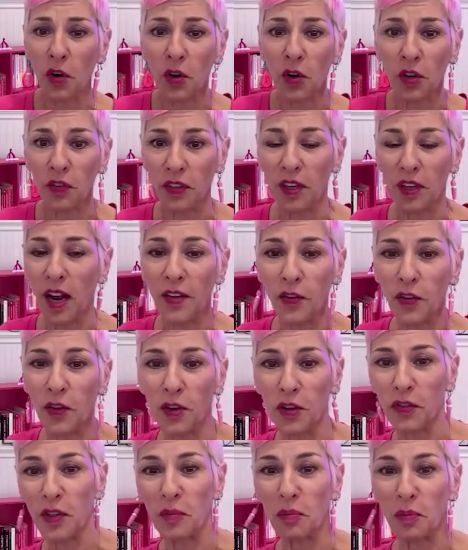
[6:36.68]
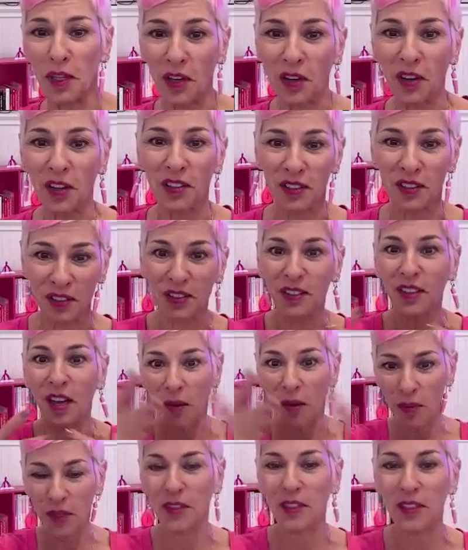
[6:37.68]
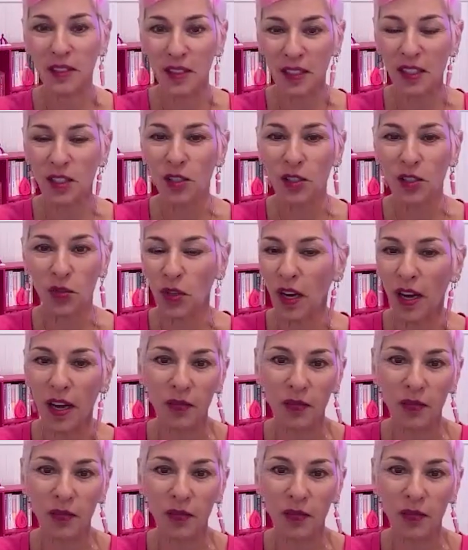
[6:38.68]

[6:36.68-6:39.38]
ever heard of it. I've heard of it because I'm in this industry.